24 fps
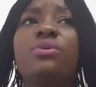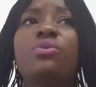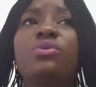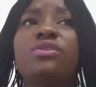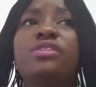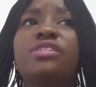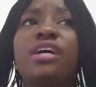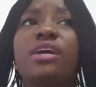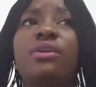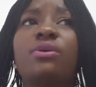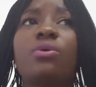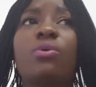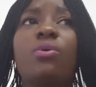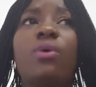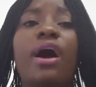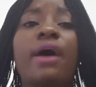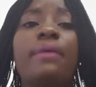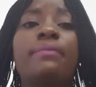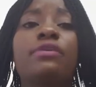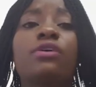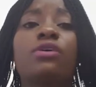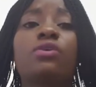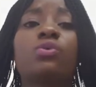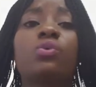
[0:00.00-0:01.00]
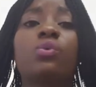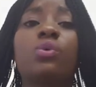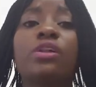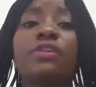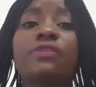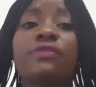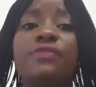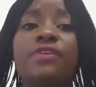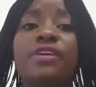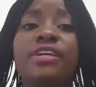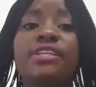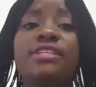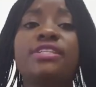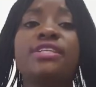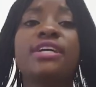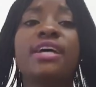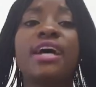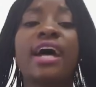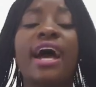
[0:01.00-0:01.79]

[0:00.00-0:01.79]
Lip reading: which I know I'm not worthy,